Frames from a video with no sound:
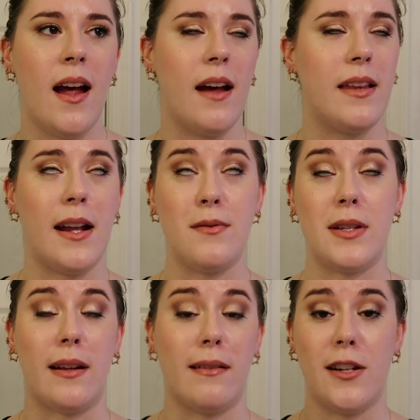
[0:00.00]
And then I was
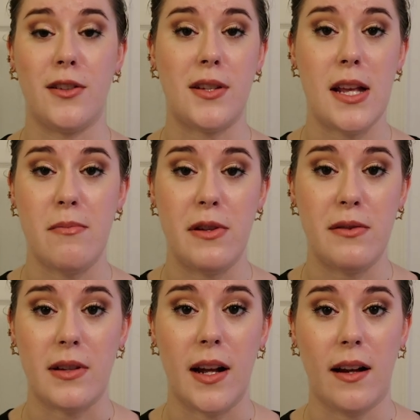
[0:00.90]
like, let's just keep
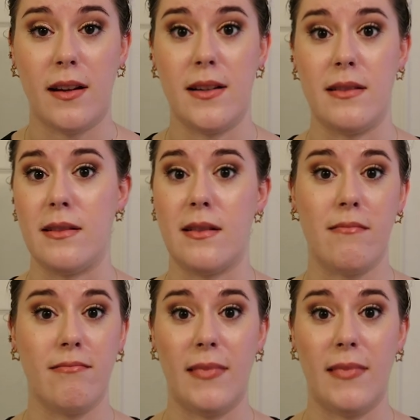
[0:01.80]
using it because